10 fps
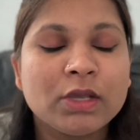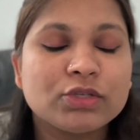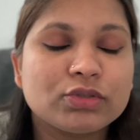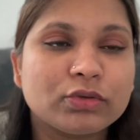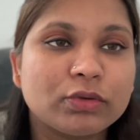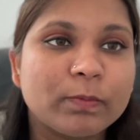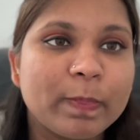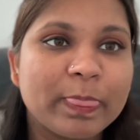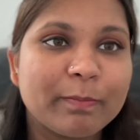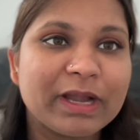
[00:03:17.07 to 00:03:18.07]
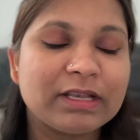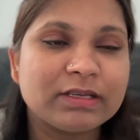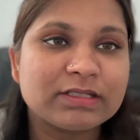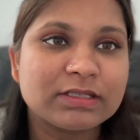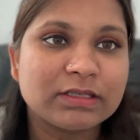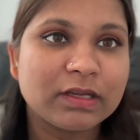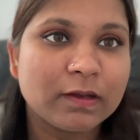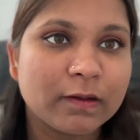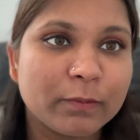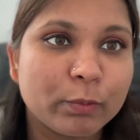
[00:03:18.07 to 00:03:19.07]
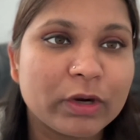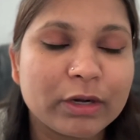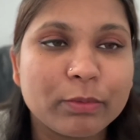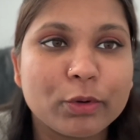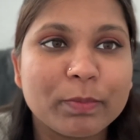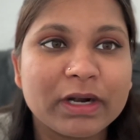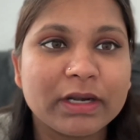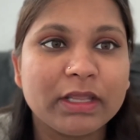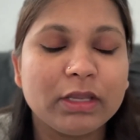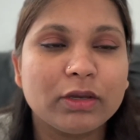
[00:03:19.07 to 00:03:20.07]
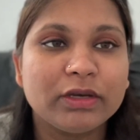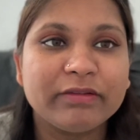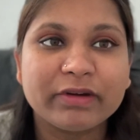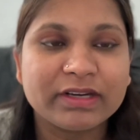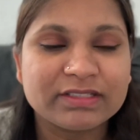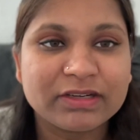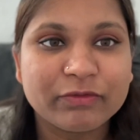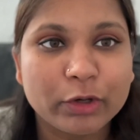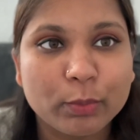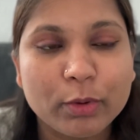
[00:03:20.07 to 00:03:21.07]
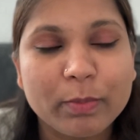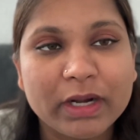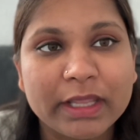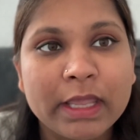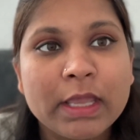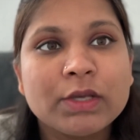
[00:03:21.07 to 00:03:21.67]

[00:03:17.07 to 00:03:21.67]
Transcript: so bile doesn't work properly, liver doesn't work properly.